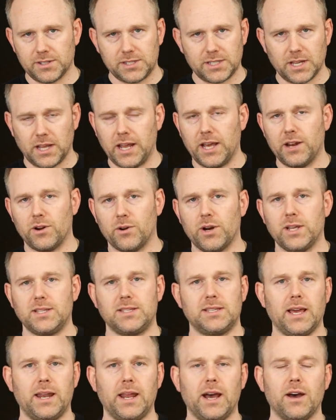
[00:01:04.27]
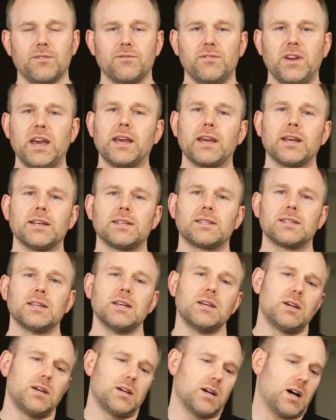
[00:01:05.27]
sun had already set out in Vegas,
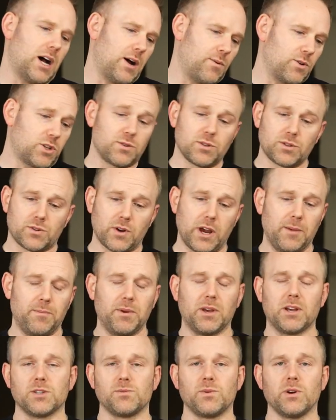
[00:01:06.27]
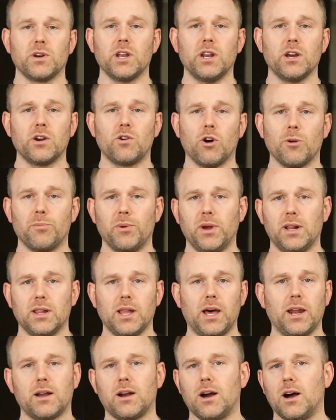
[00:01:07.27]
which was great because we were going to incorporate a
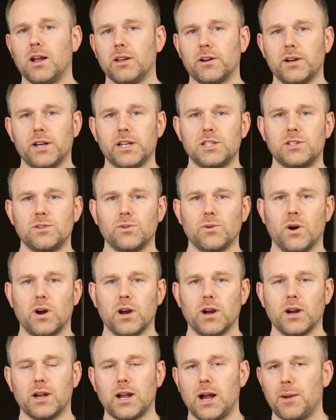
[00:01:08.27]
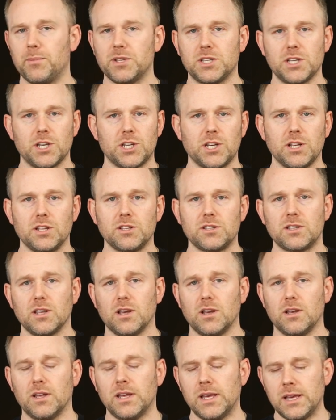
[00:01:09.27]
lot of color into our compositions.
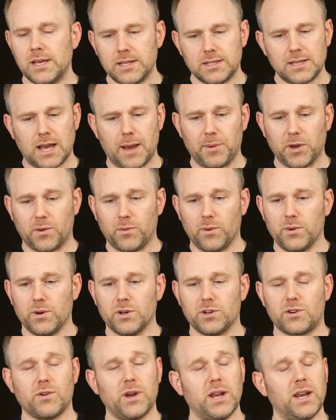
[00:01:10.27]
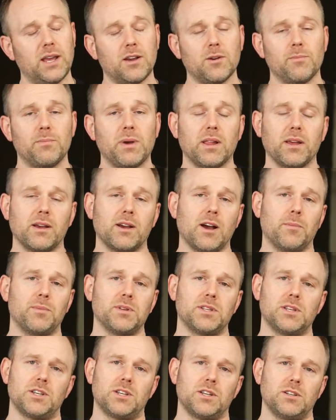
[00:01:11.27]
The topic, we were creating compelling
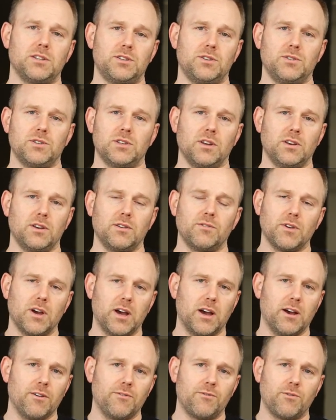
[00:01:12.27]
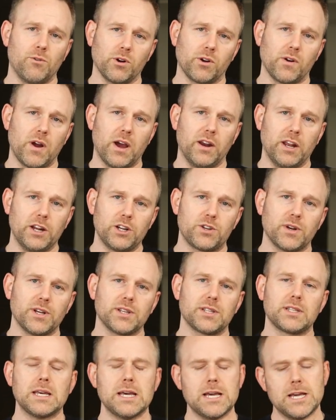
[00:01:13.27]
compositions using foreground
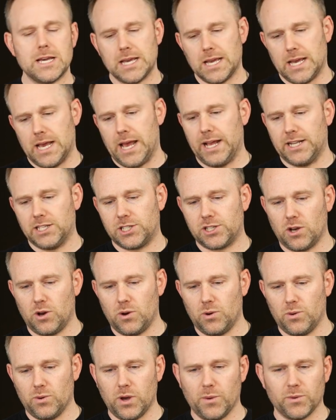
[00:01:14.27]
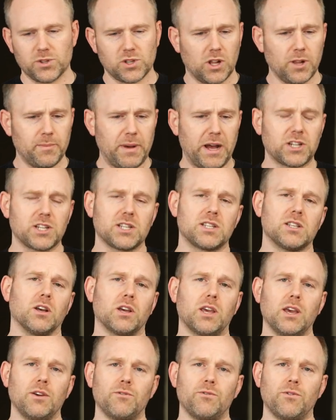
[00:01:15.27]
interest. And so it was all about just
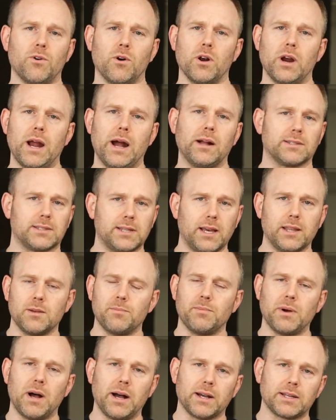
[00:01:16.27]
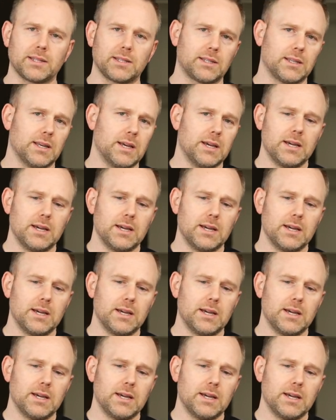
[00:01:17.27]
looking for outside the box